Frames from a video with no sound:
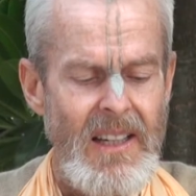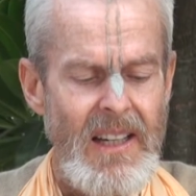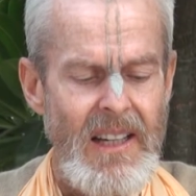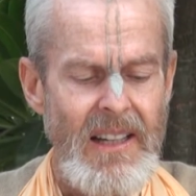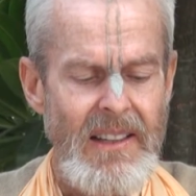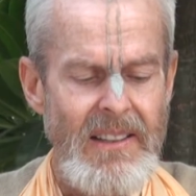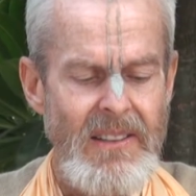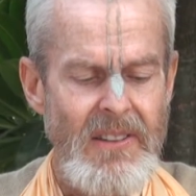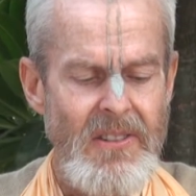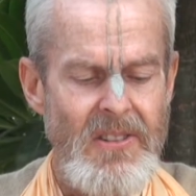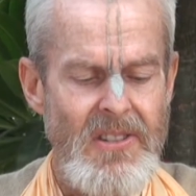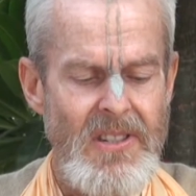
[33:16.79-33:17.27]

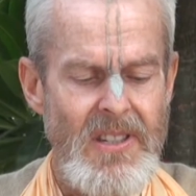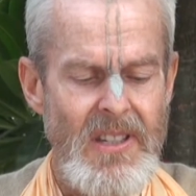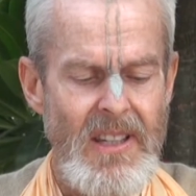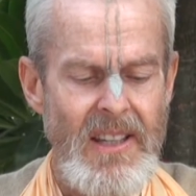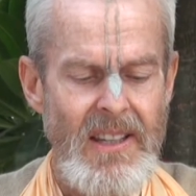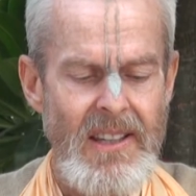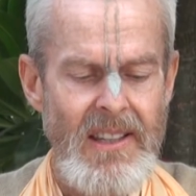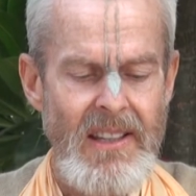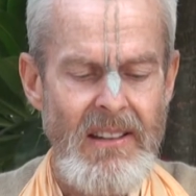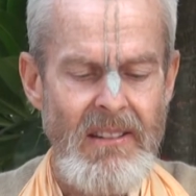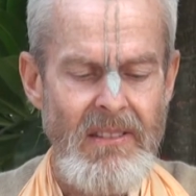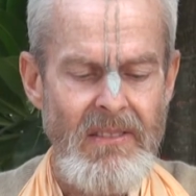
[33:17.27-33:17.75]

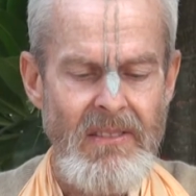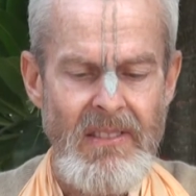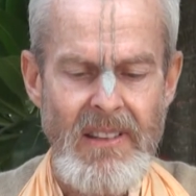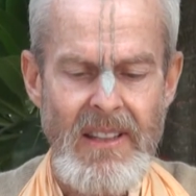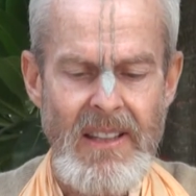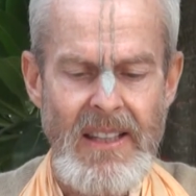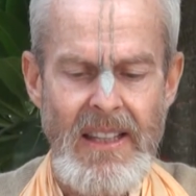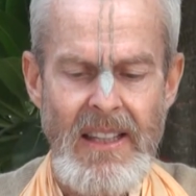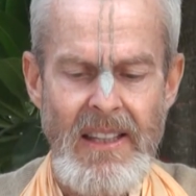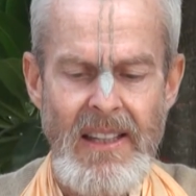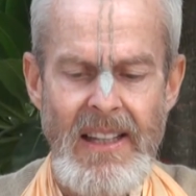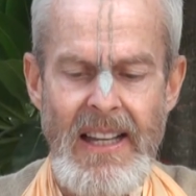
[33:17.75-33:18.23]

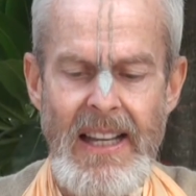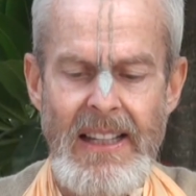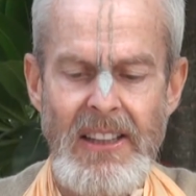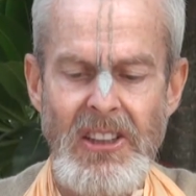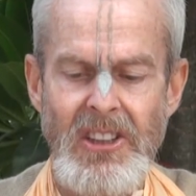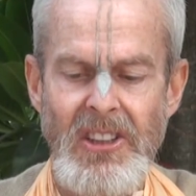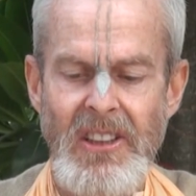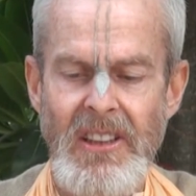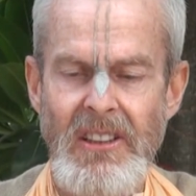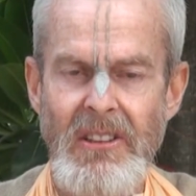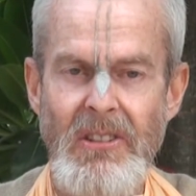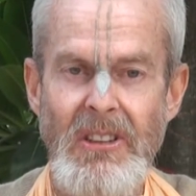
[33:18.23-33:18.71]

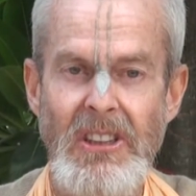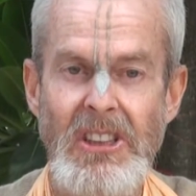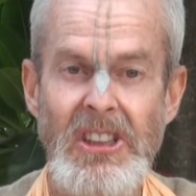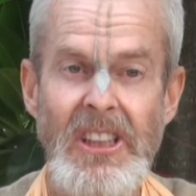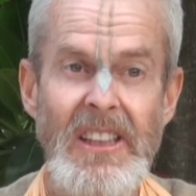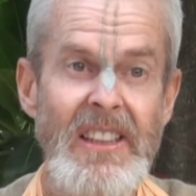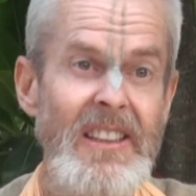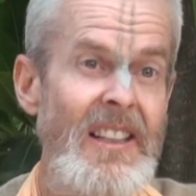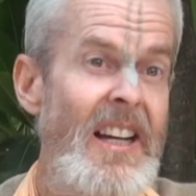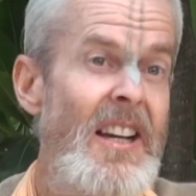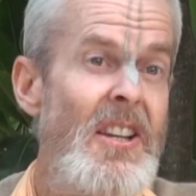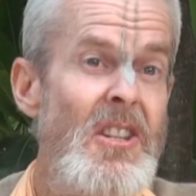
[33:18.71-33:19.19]
Actually
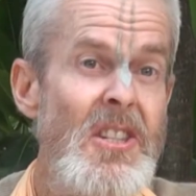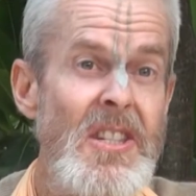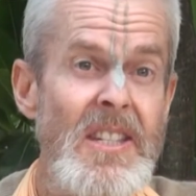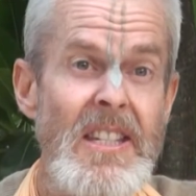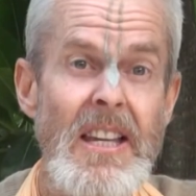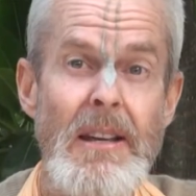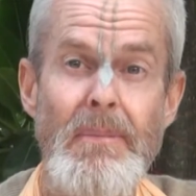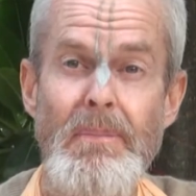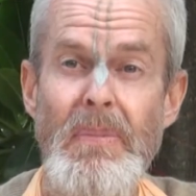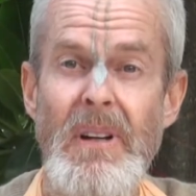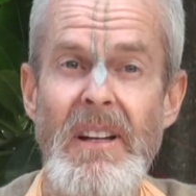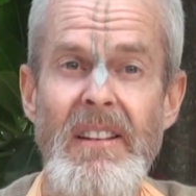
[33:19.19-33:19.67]
Krishna does
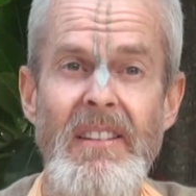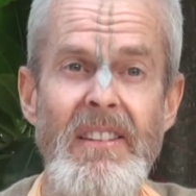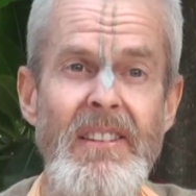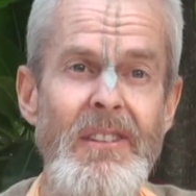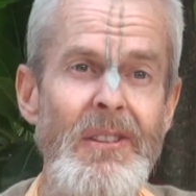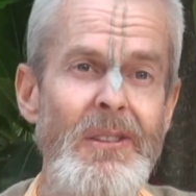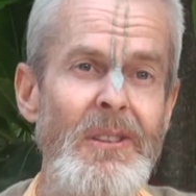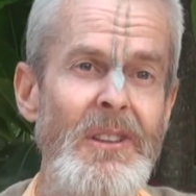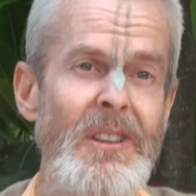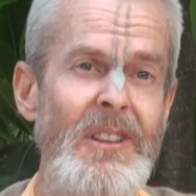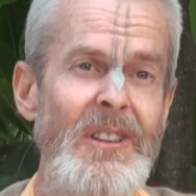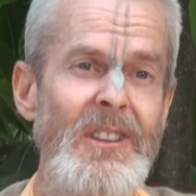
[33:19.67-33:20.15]
step on
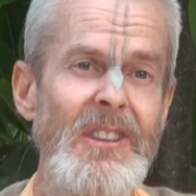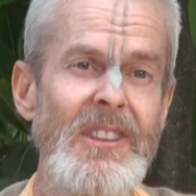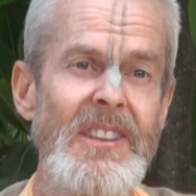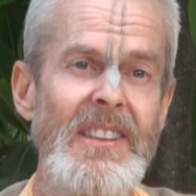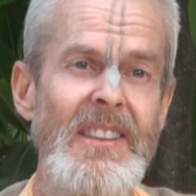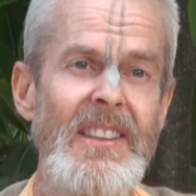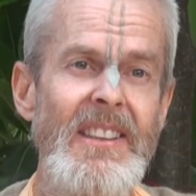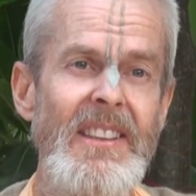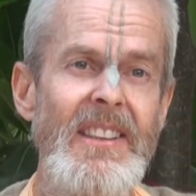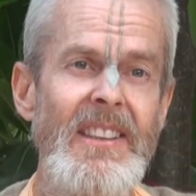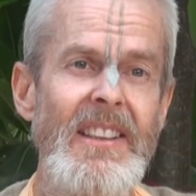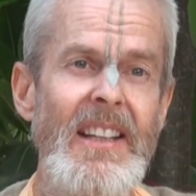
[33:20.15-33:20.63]

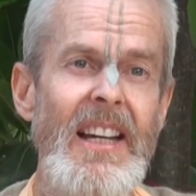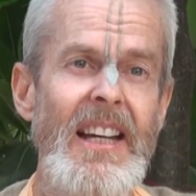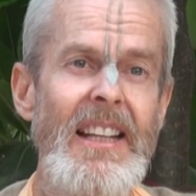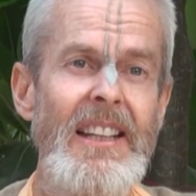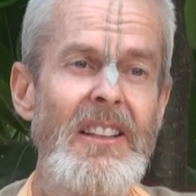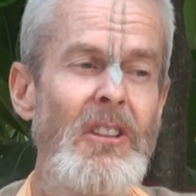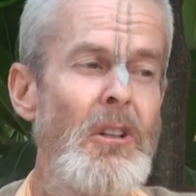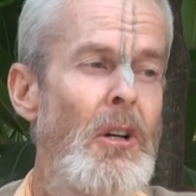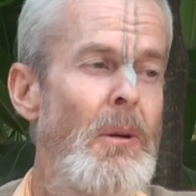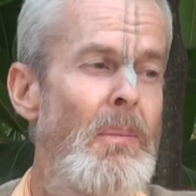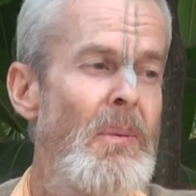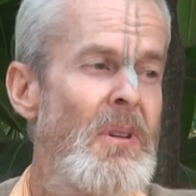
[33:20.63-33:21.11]
thorns. And
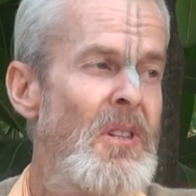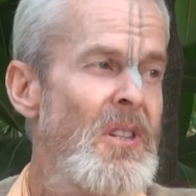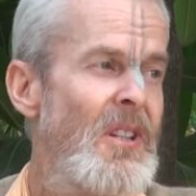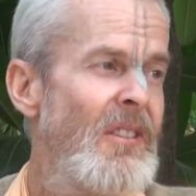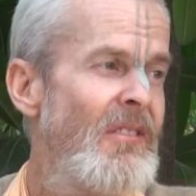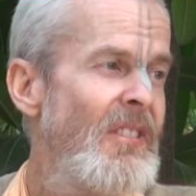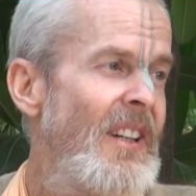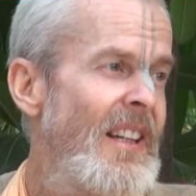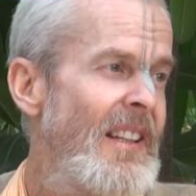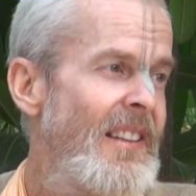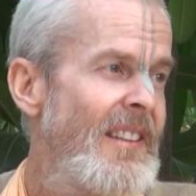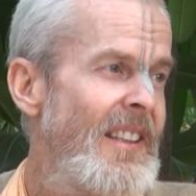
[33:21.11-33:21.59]
the gopis are
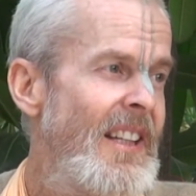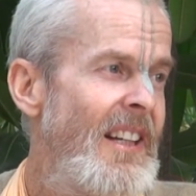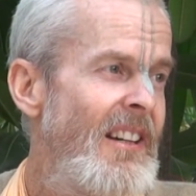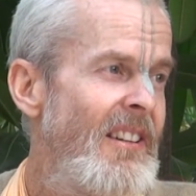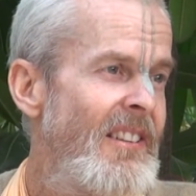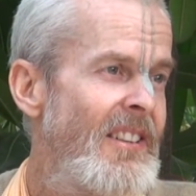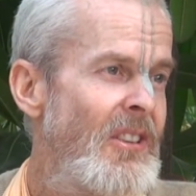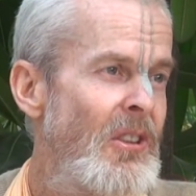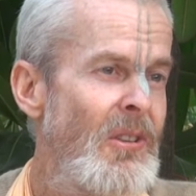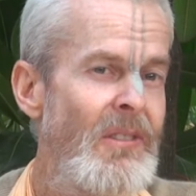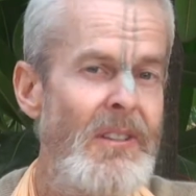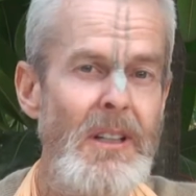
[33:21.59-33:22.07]
right
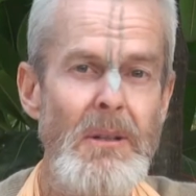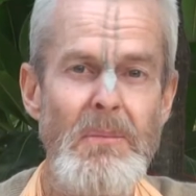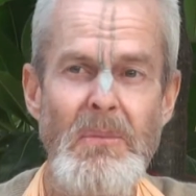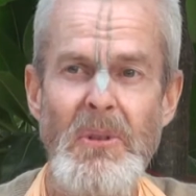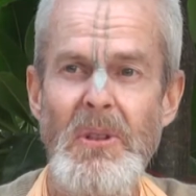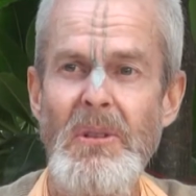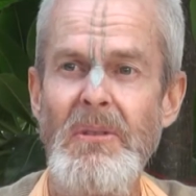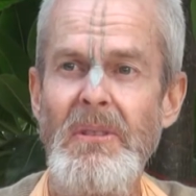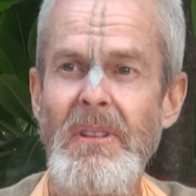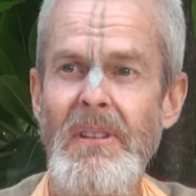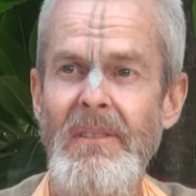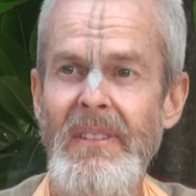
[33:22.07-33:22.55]
there to
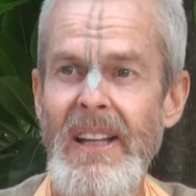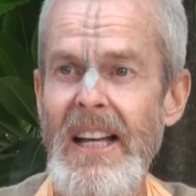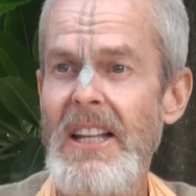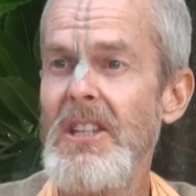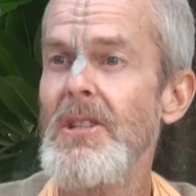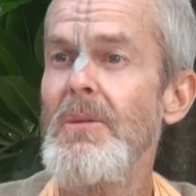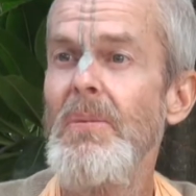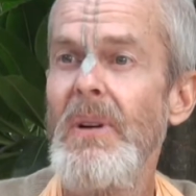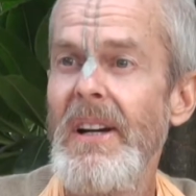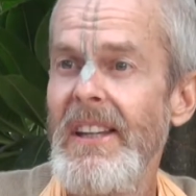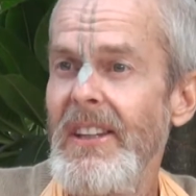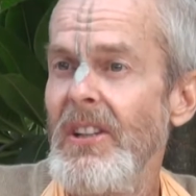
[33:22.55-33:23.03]
remove them.
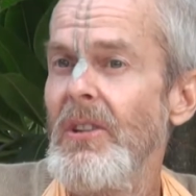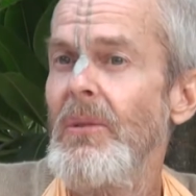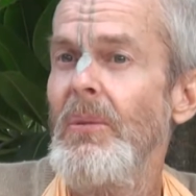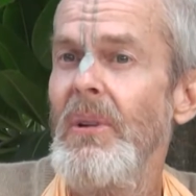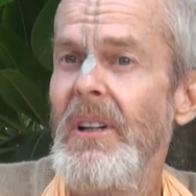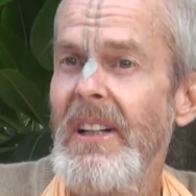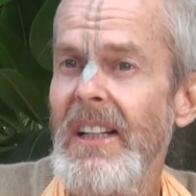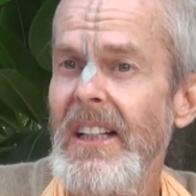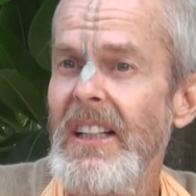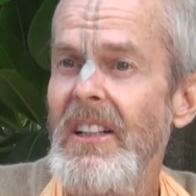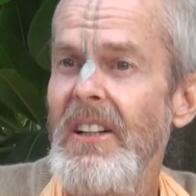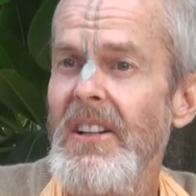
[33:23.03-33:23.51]
That's why they're
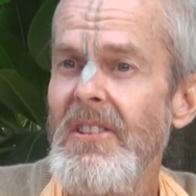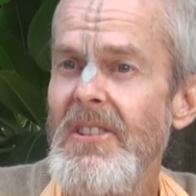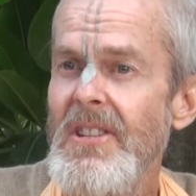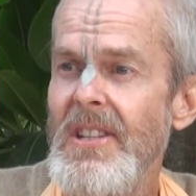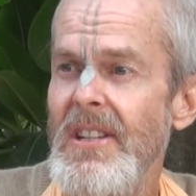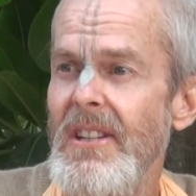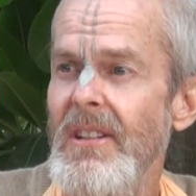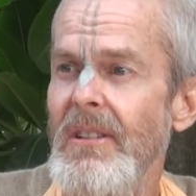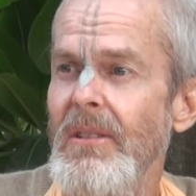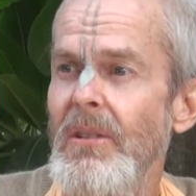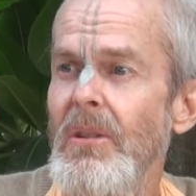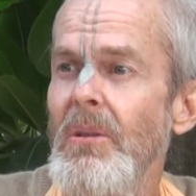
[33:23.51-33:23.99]
worried
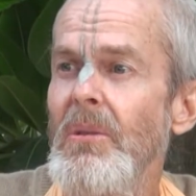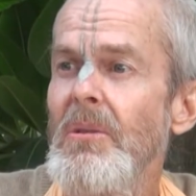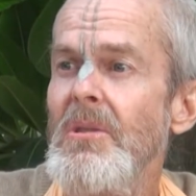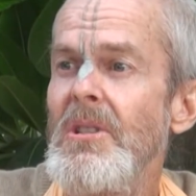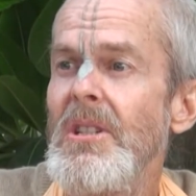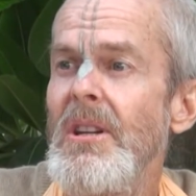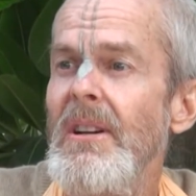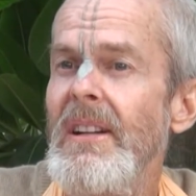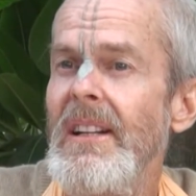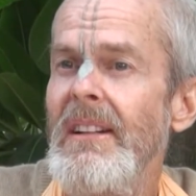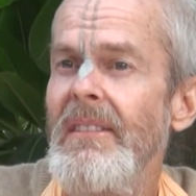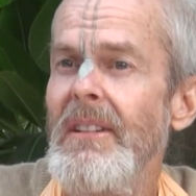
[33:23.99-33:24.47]
also.
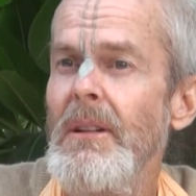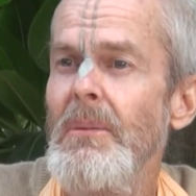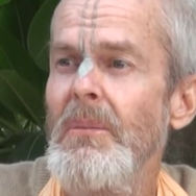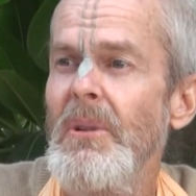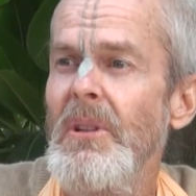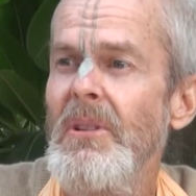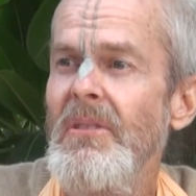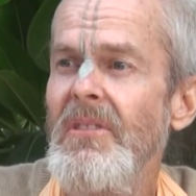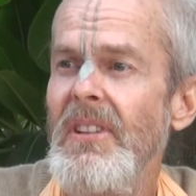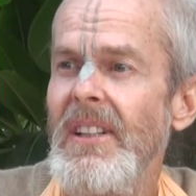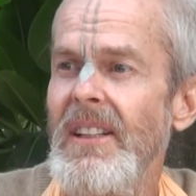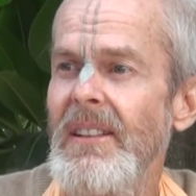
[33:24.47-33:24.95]
Who's going to
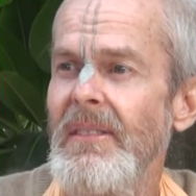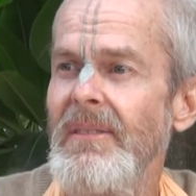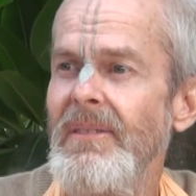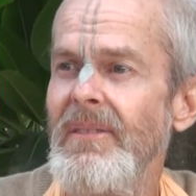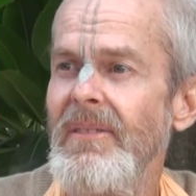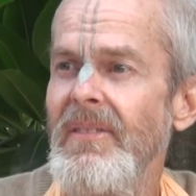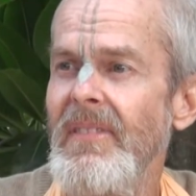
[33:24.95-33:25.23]
remove them?